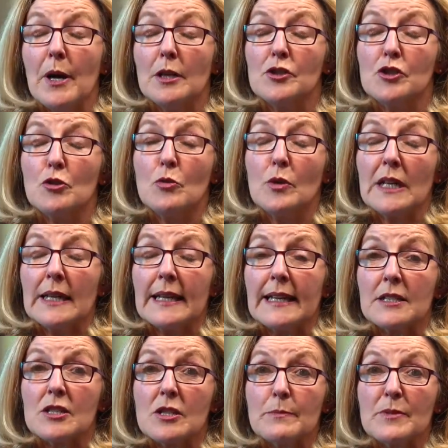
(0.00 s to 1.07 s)
Do click
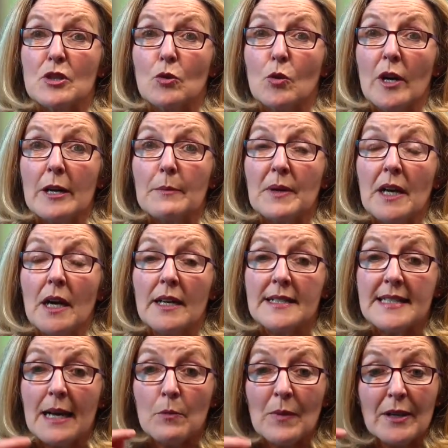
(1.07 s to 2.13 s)
subscribe, guys,
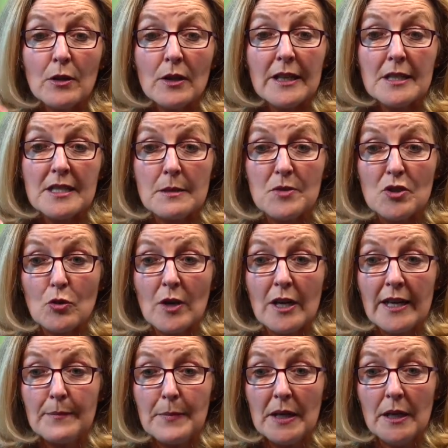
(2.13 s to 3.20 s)
and when you click subscribe,